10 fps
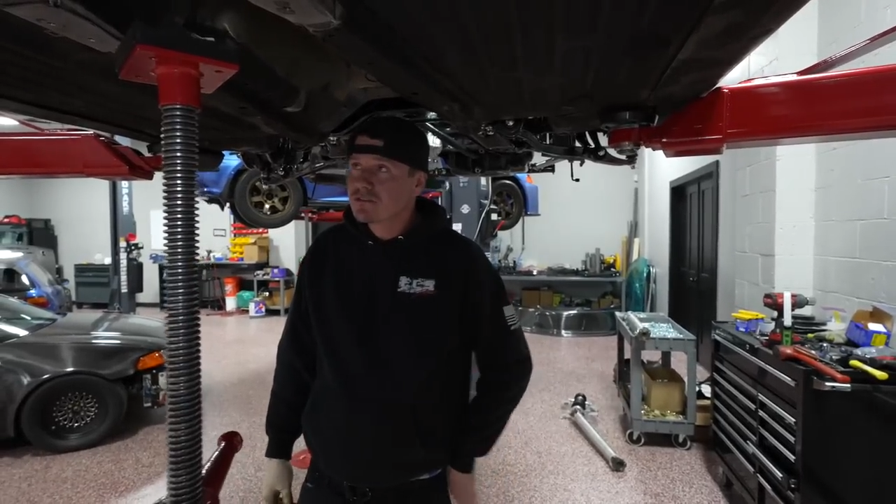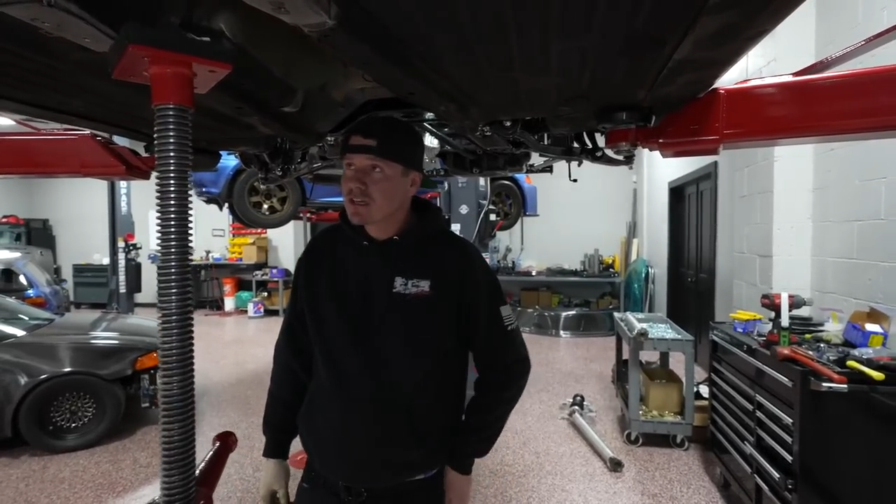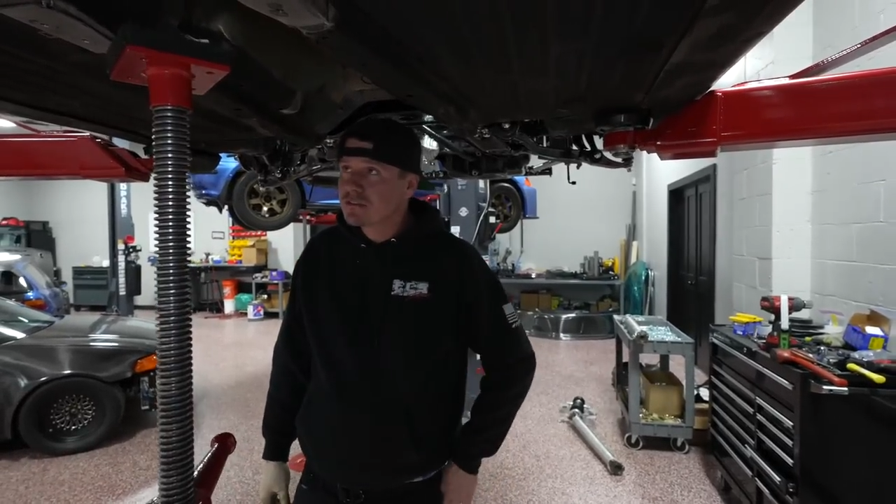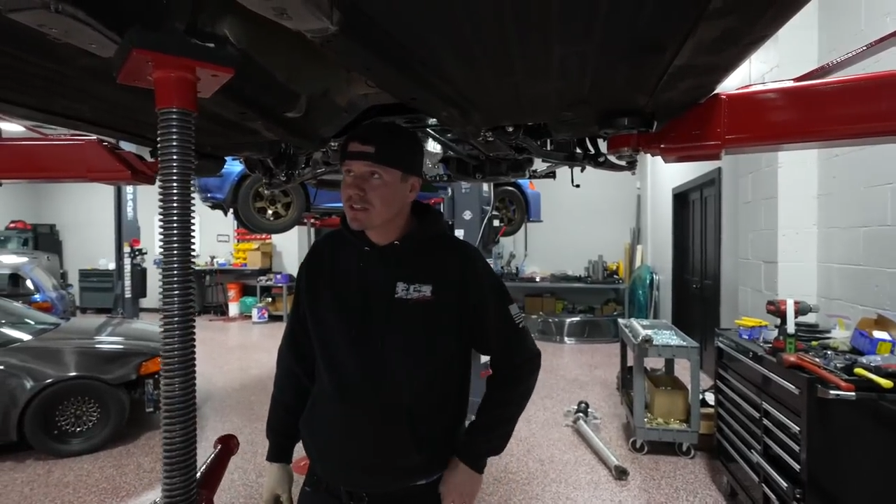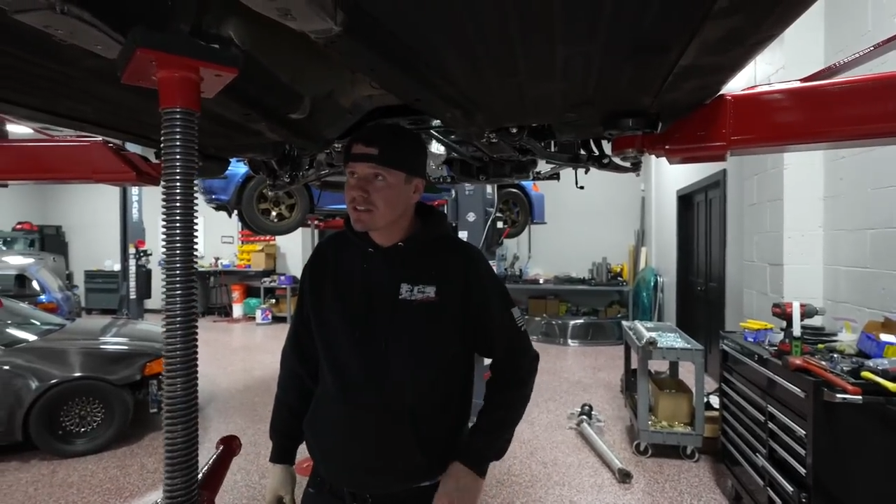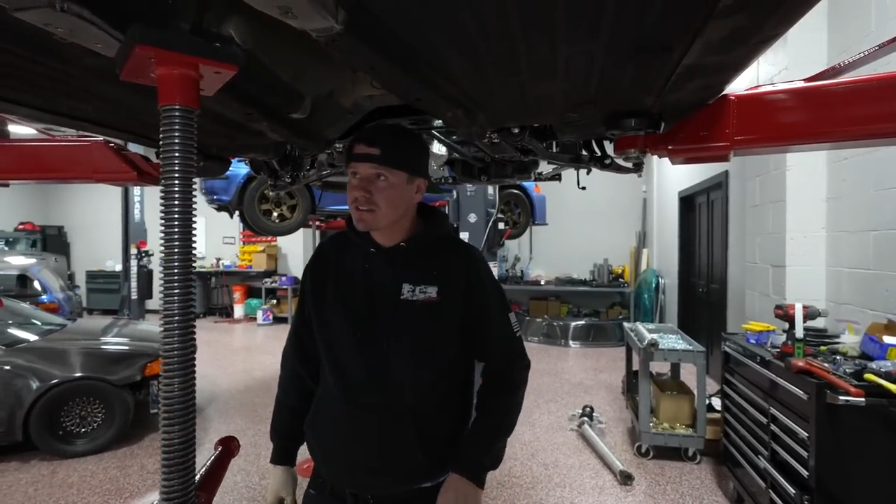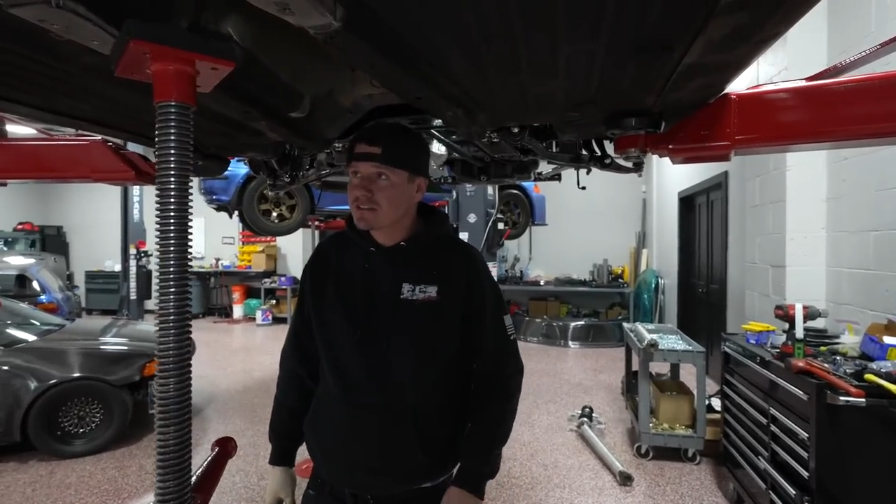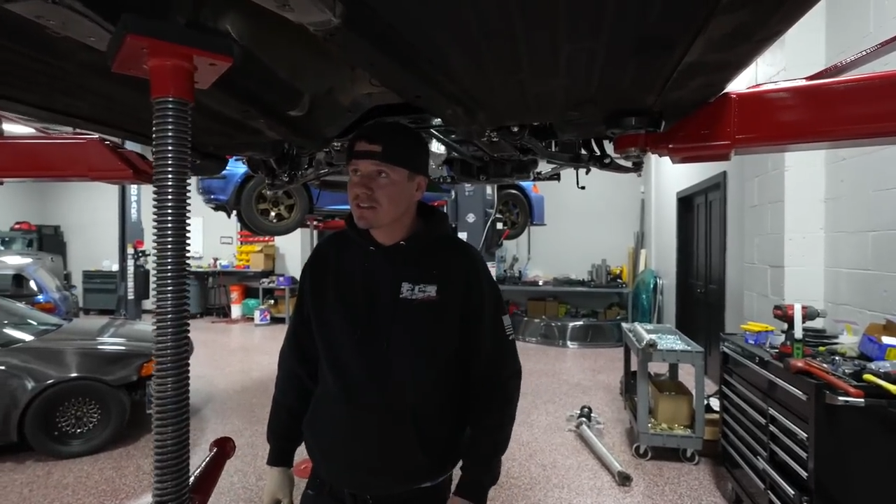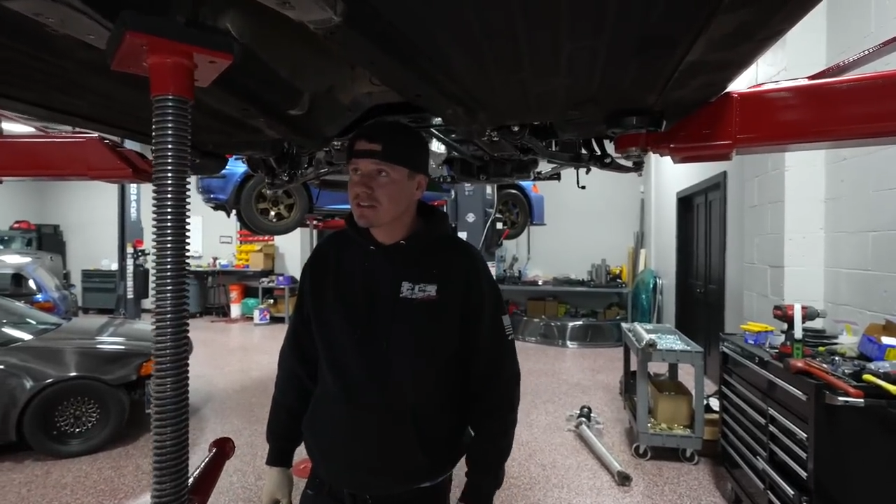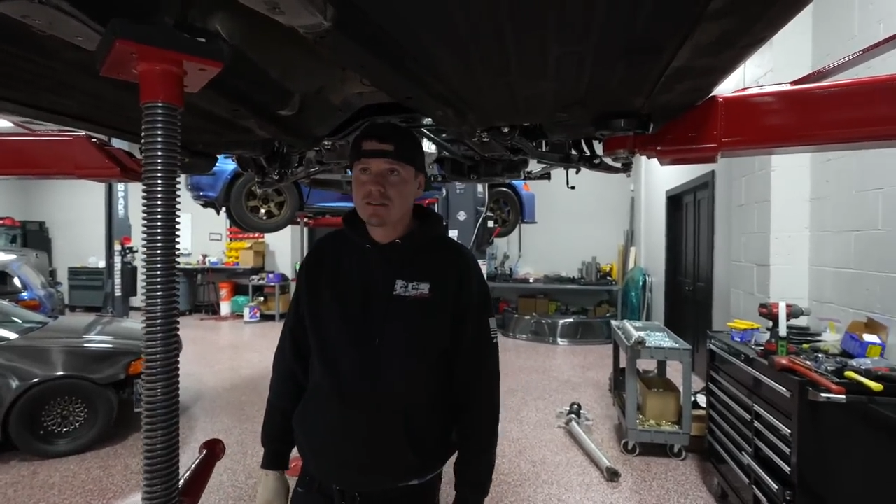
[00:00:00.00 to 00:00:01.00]
driveline is
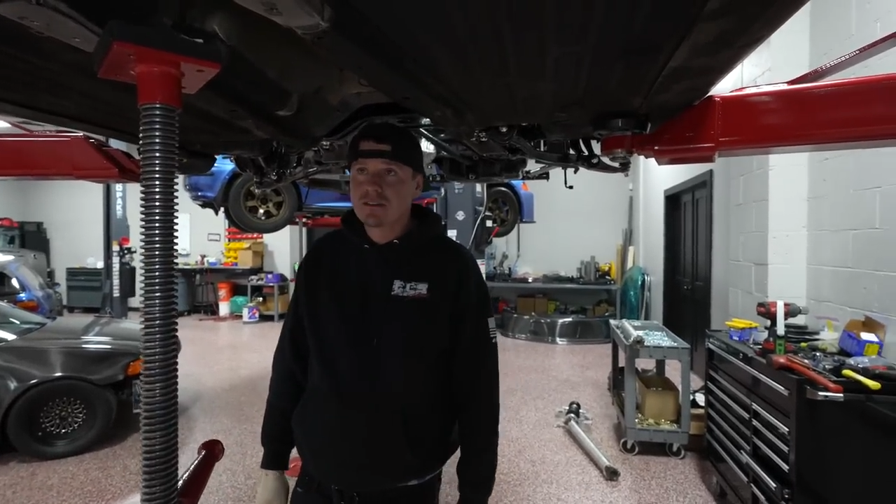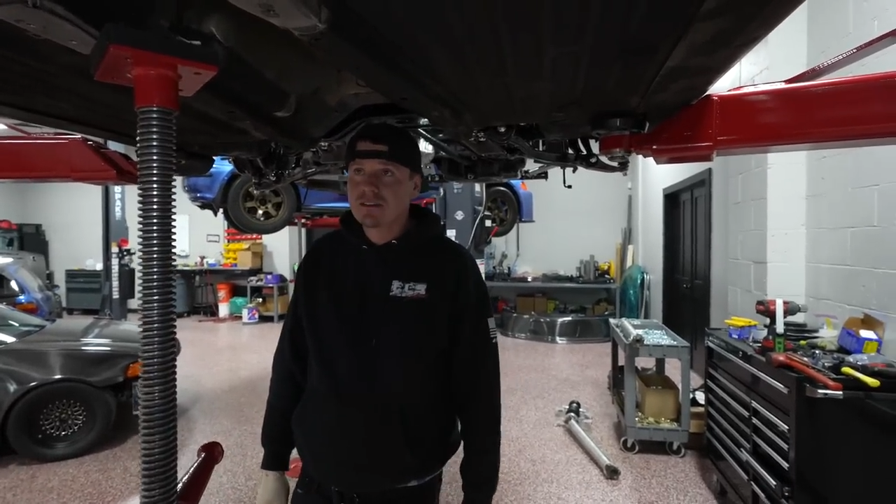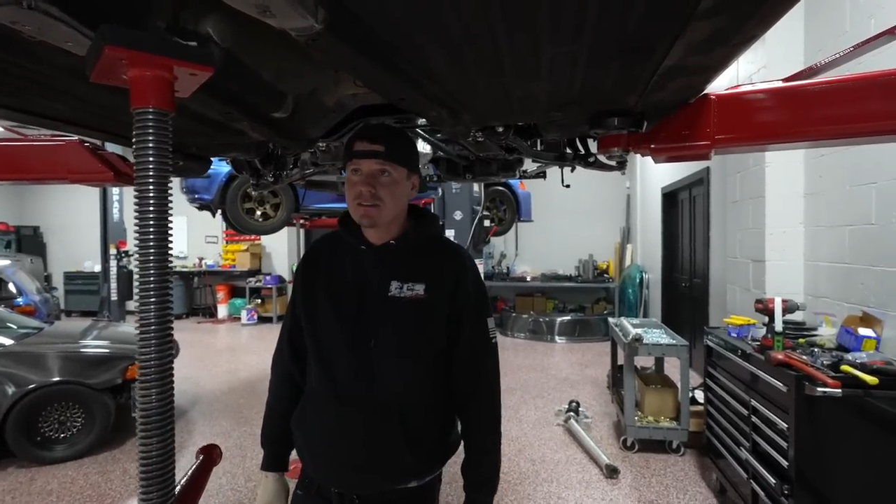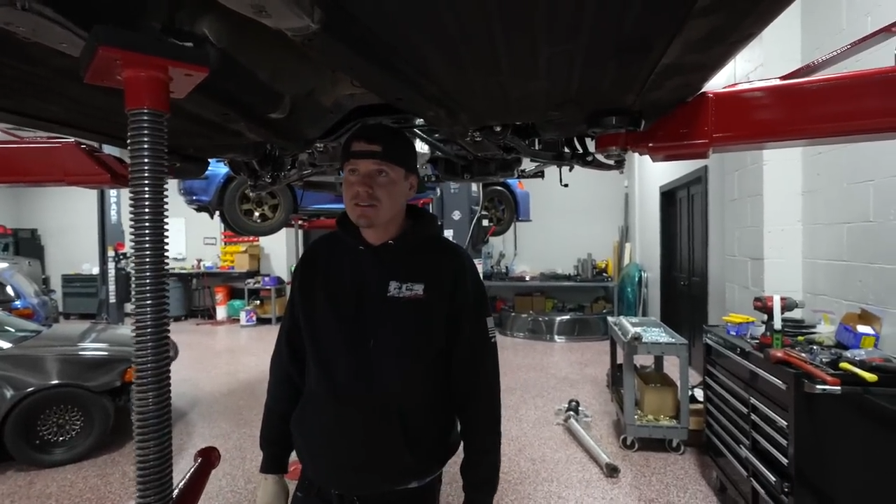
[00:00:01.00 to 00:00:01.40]
done. Thank